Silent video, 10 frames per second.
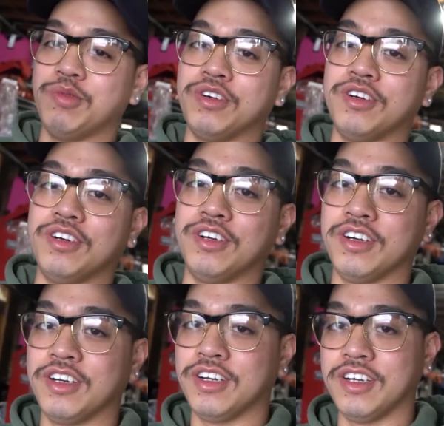We're
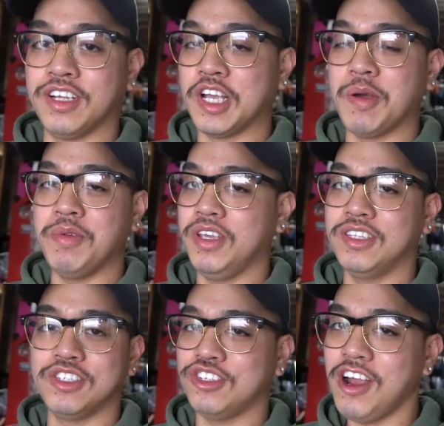coming in
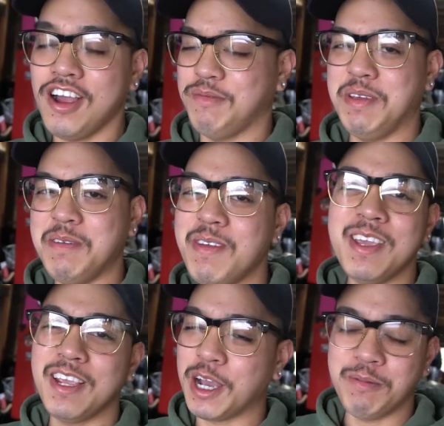strong,
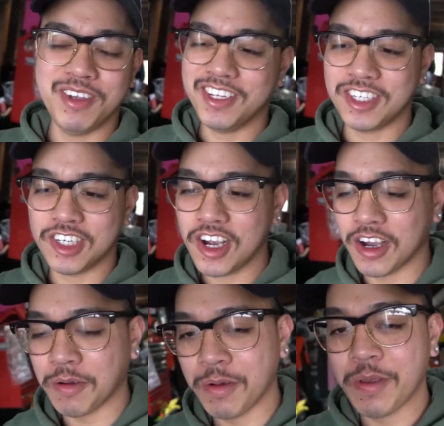baby. Coming in strong.